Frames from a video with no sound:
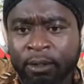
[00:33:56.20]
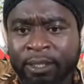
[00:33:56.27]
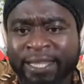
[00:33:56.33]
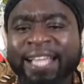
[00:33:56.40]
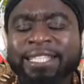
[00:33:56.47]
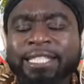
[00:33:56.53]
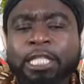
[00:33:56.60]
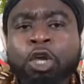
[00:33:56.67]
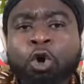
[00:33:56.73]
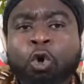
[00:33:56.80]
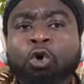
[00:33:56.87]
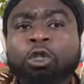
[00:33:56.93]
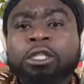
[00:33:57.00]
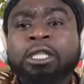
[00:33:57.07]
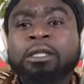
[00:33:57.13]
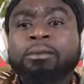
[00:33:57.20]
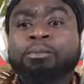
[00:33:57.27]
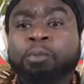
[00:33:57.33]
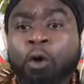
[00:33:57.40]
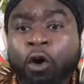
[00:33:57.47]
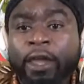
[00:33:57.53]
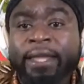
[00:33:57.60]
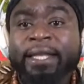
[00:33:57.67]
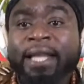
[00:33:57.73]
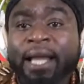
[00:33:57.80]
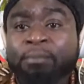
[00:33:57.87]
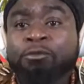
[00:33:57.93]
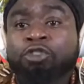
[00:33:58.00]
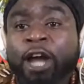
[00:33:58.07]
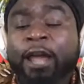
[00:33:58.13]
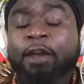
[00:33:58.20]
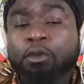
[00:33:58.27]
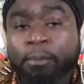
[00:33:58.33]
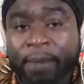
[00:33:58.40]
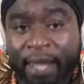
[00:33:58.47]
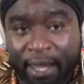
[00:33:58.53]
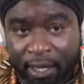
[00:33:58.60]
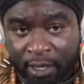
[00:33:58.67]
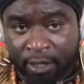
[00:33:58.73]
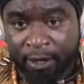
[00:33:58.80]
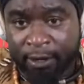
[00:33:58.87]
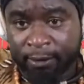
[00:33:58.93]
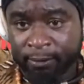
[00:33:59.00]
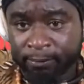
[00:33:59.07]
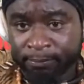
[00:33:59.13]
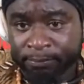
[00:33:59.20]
That's the whole point I'm trying to make here.